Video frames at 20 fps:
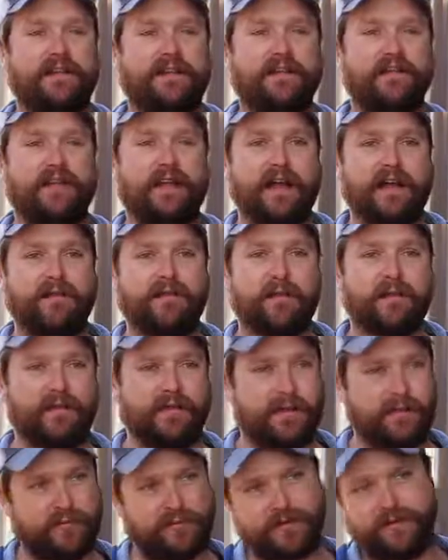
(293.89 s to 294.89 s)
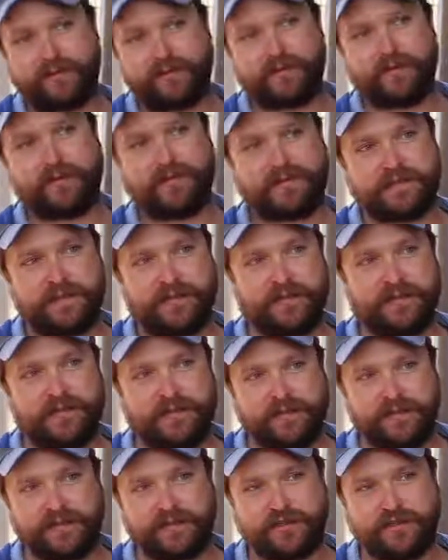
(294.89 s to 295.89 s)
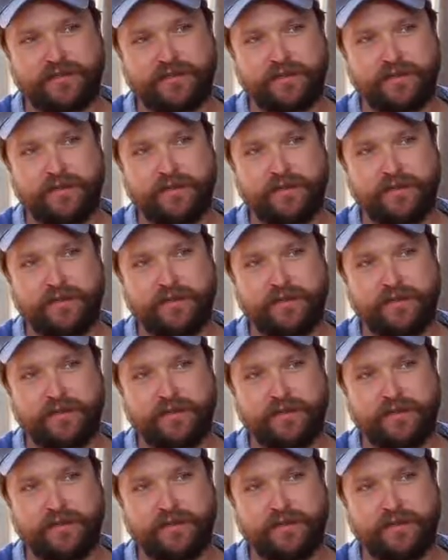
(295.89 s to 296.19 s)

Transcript: a lot of what you're able to do with stem inclusion.